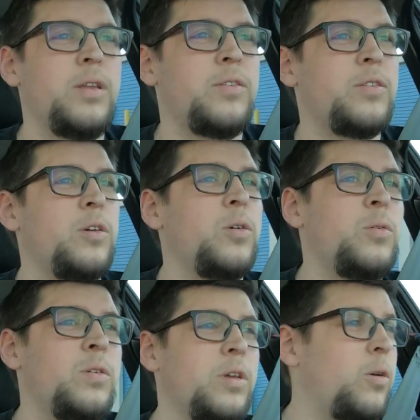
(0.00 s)
So,
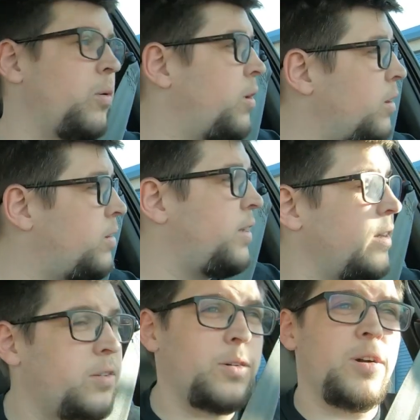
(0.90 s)
going on a
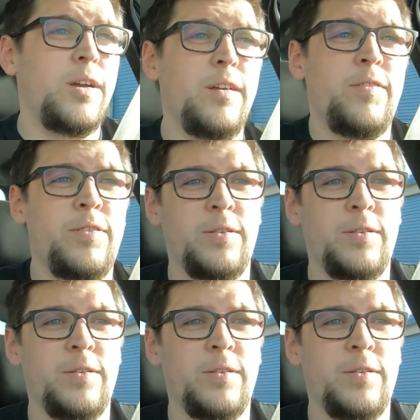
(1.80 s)
test drive.